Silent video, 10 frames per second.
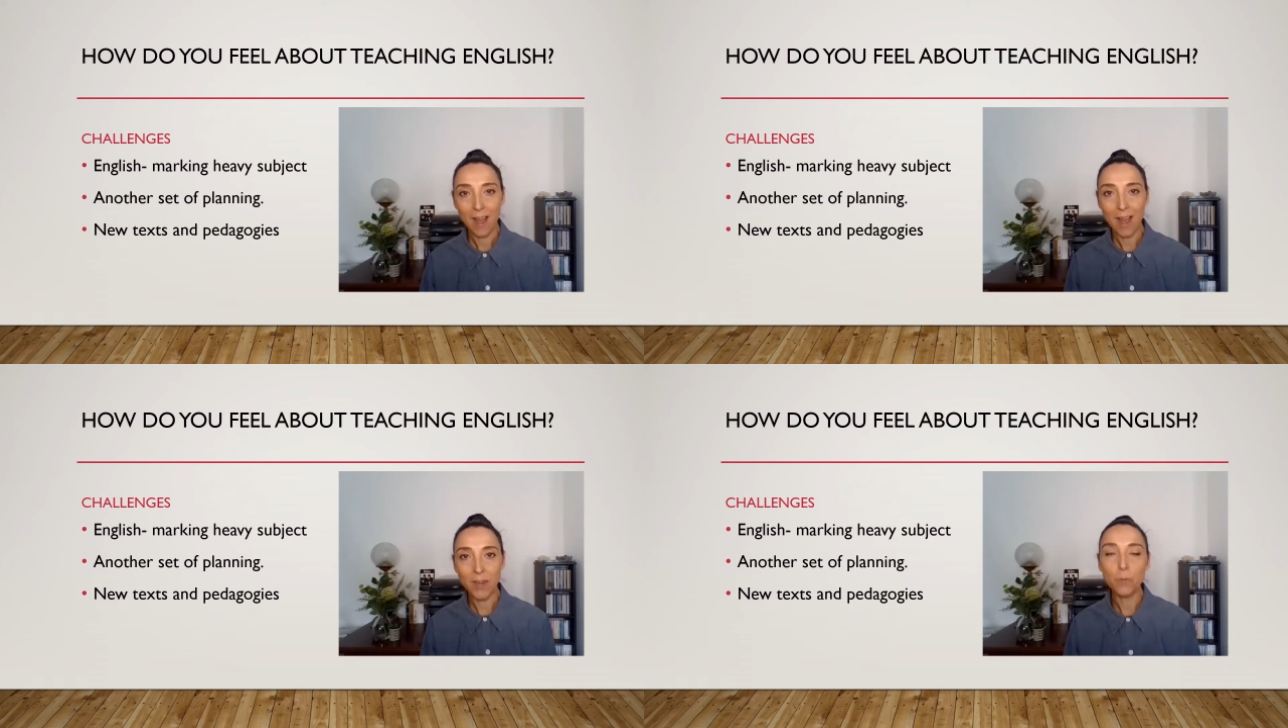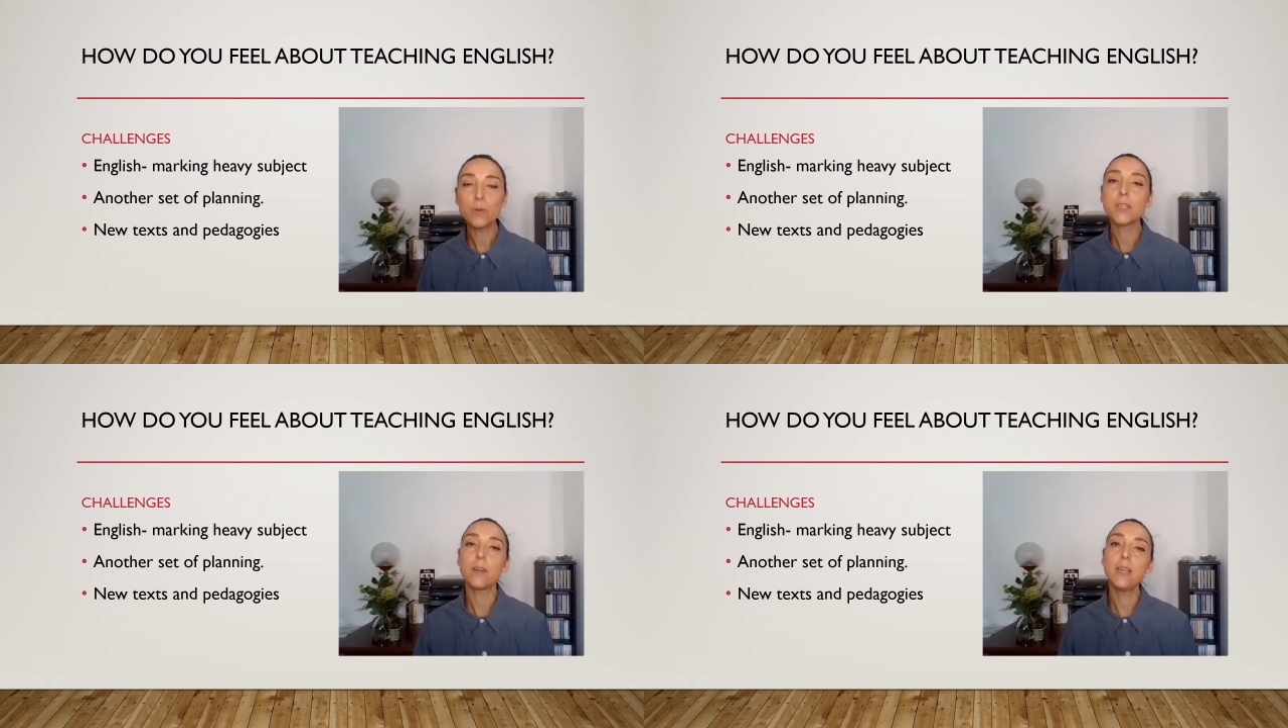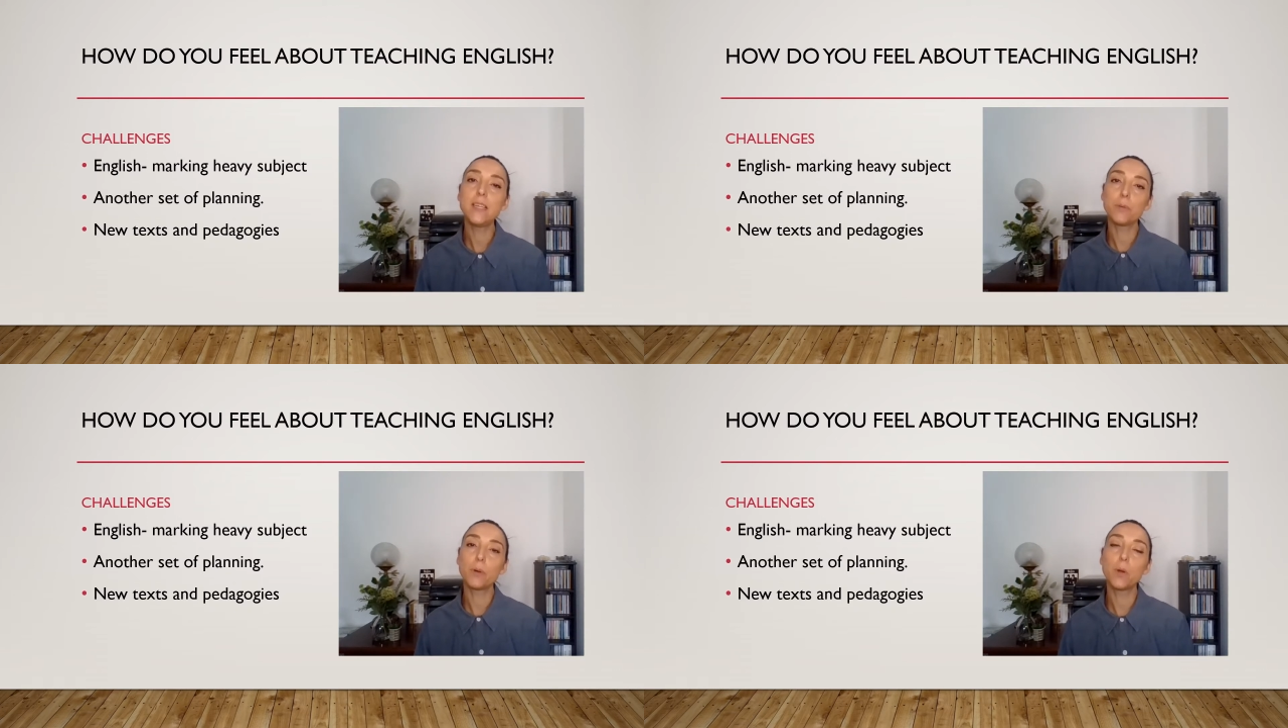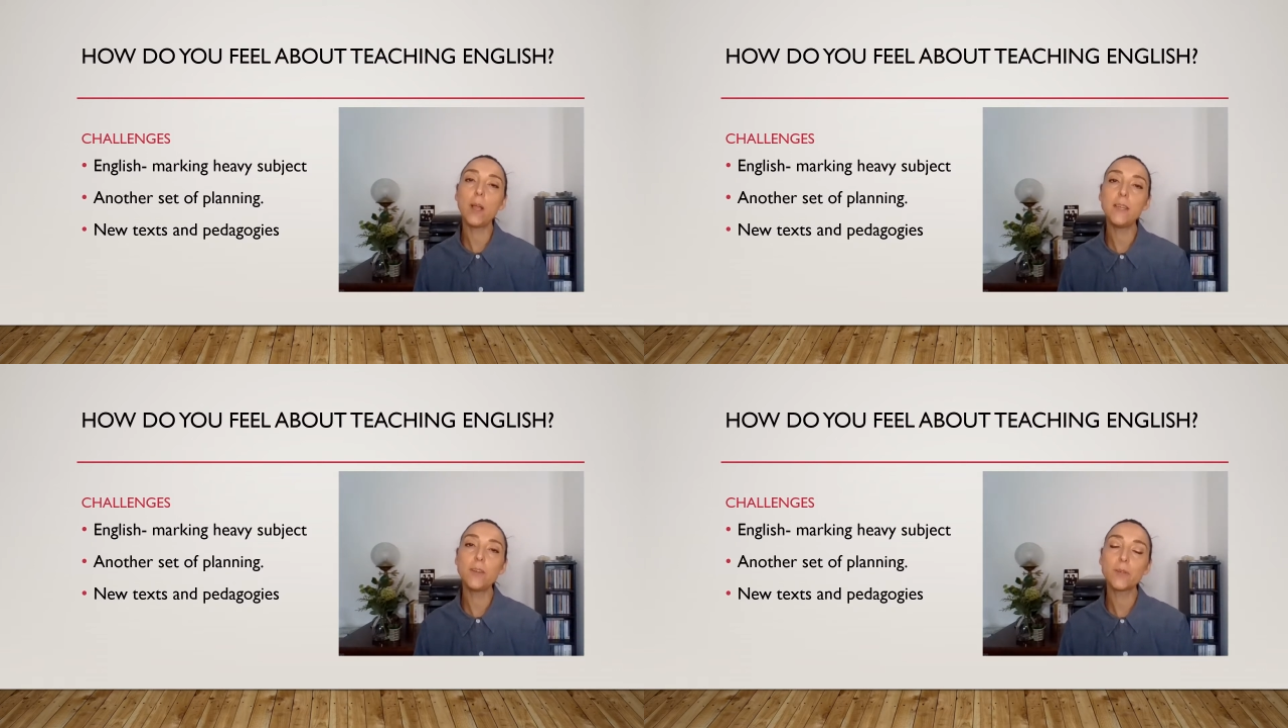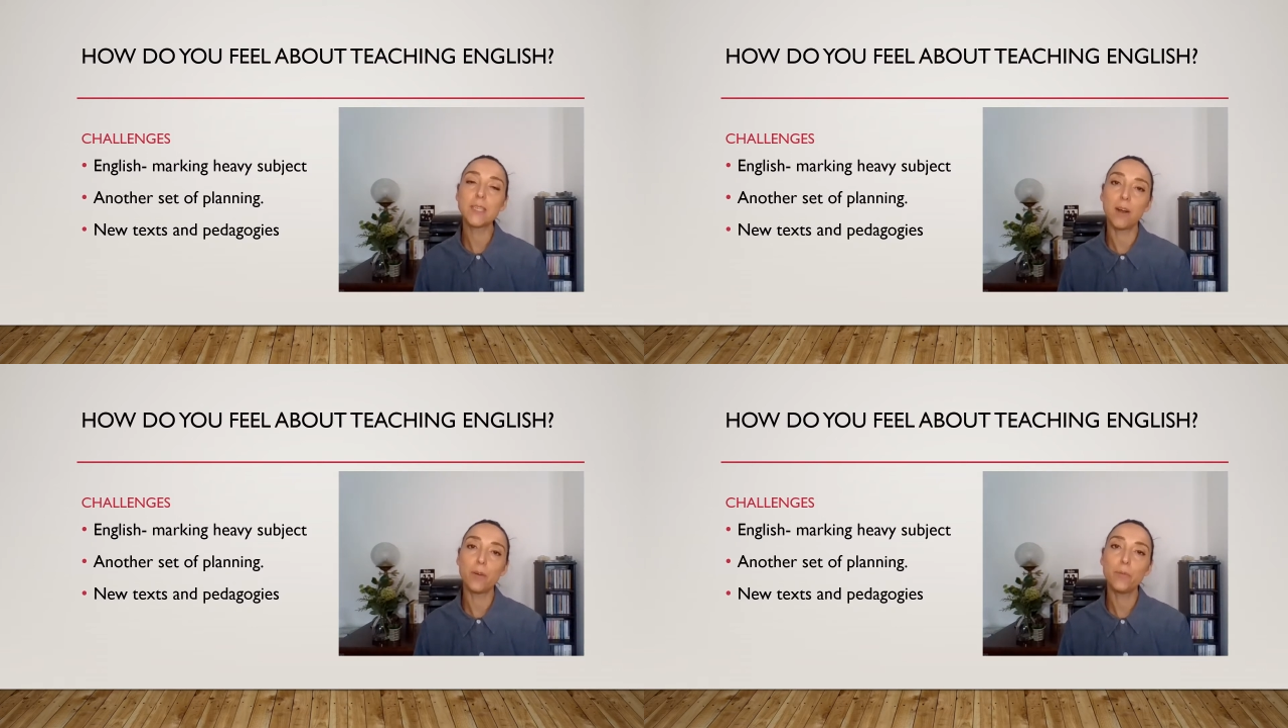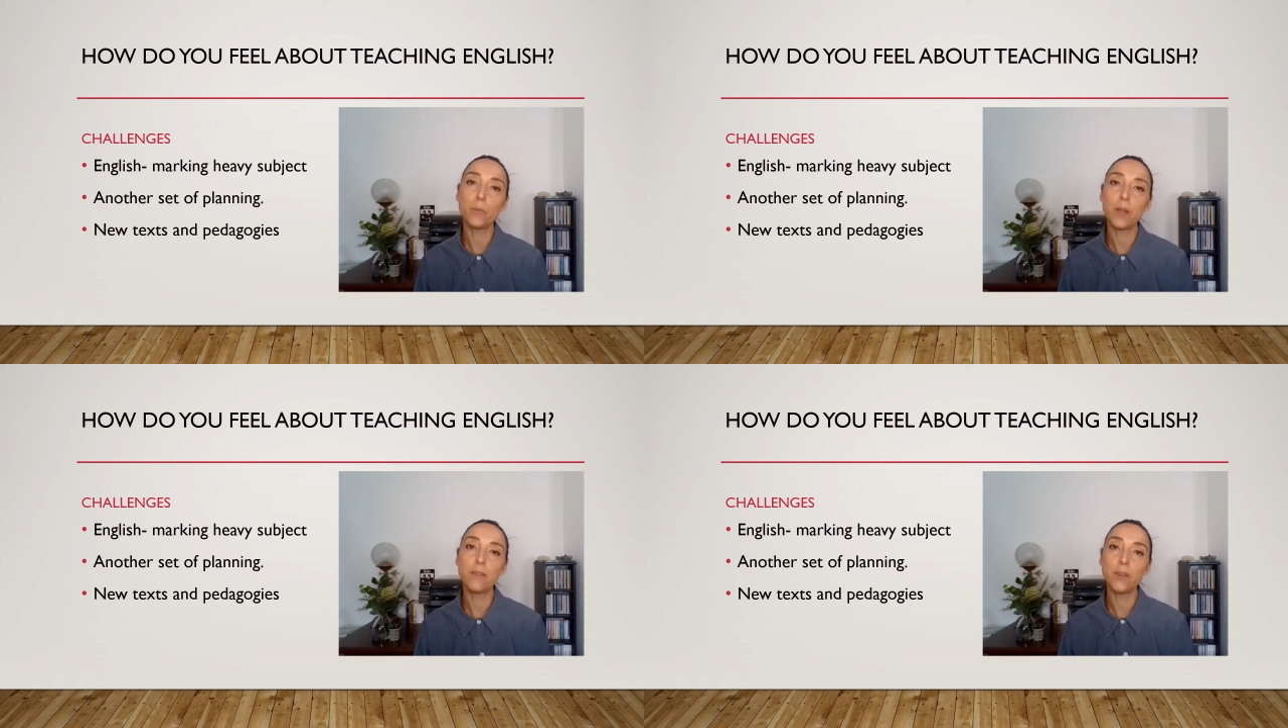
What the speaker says: And you also need to acquaint yourself with